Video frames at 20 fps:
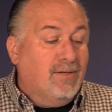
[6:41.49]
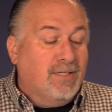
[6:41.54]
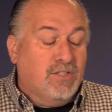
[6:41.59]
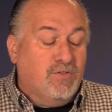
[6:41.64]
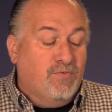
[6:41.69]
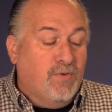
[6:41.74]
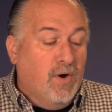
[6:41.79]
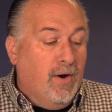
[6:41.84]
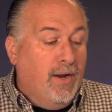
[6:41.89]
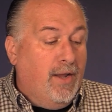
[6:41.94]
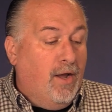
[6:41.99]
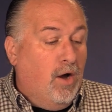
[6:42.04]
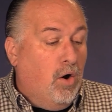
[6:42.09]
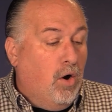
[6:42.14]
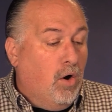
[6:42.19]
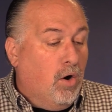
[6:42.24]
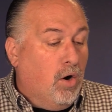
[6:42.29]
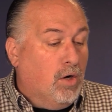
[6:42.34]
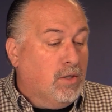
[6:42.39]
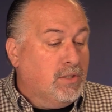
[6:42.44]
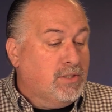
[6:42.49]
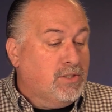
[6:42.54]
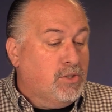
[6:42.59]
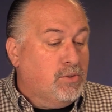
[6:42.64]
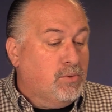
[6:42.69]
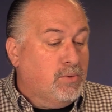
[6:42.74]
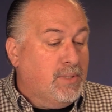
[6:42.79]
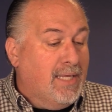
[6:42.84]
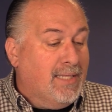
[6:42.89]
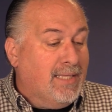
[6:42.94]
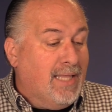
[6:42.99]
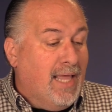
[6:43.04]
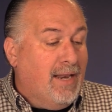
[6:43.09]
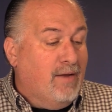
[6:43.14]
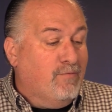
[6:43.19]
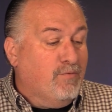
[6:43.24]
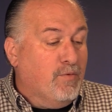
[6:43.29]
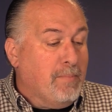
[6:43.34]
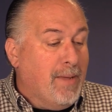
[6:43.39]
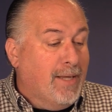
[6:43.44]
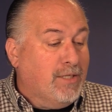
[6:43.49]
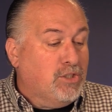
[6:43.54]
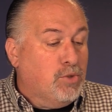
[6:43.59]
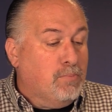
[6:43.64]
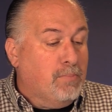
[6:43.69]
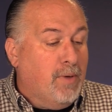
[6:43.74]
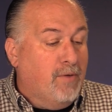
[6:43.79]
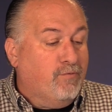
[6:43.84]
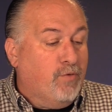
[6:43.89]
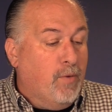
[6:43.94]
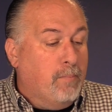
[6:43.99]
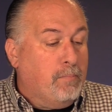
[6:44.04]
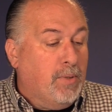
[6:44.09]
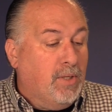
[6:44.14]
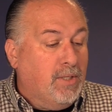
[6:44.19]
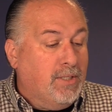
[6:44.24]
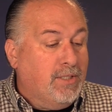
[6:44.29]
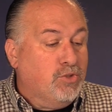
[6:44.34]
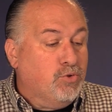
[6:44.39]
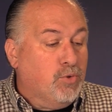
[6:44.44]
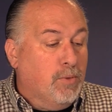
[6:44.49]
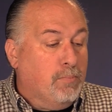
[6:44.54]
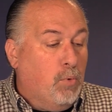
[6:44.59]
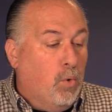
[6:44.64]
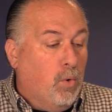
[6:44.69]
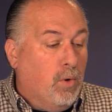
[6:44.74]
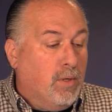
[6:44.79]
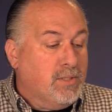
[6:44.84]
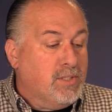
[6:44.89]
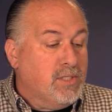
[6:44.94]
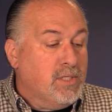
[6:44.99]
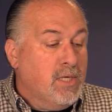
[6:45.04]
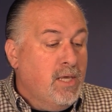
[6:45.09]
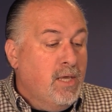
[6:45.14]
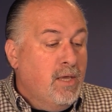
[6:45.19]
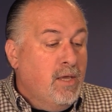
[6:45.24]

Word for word: It's very hard to get that information, but from police reports,